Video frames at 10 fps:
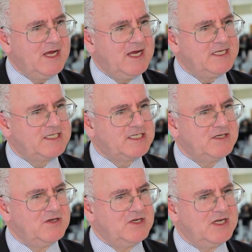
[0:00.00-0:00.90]
It's
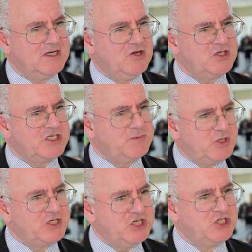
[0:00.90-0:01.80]
not just
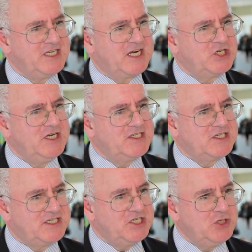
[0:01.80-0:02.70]
politicians, actually, it's
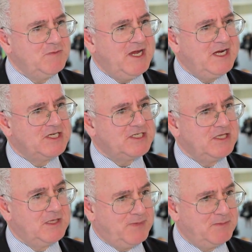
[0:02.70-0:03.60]
decision makers
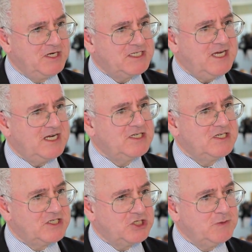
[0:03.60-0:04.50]
in the public sector,
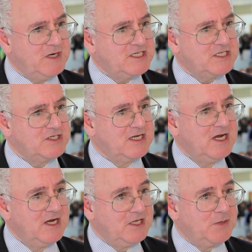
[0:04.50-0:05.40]
decision makers
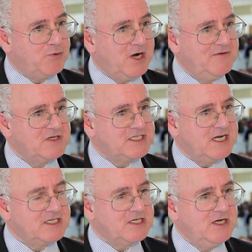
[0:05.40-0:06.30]
in the private
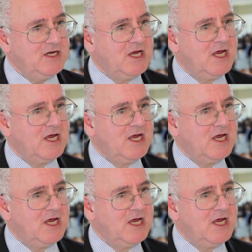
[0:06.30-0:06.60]
sector,